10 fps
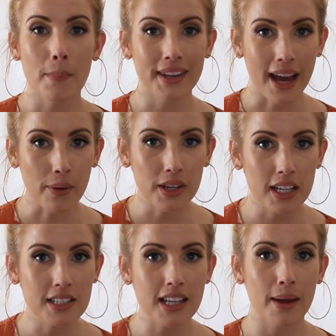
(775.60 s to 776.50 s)
But
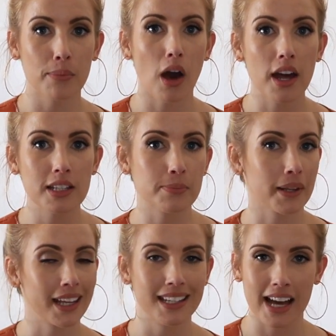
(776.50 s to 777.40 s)
nowadays, I'm not as
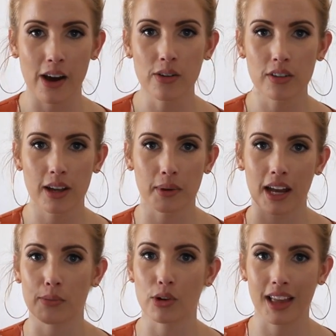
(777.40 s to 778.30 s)
planned out. I'm
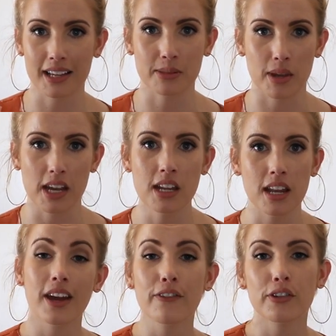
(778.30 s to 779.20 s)
kind of more last minute.
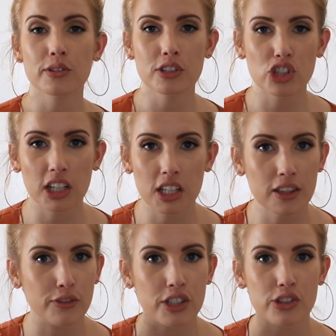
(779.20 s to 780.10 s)
When I have frozen chicken
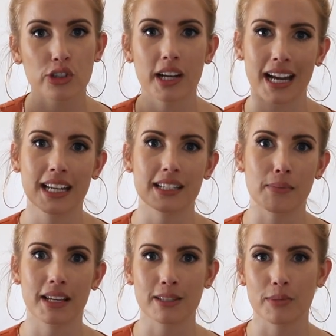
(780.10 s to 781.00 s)
in the freezer and I need to
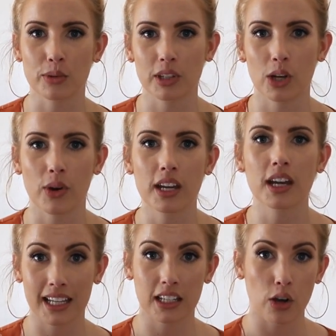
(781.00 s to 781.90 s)
make something really
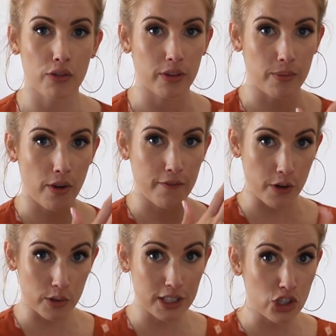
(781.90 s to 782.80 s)
quick, I can go from
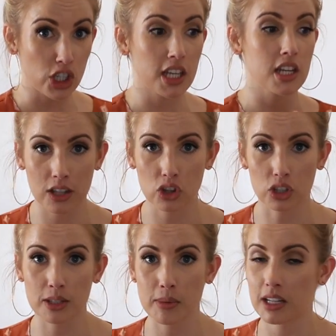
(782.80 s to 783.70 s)
frozen chicken in 30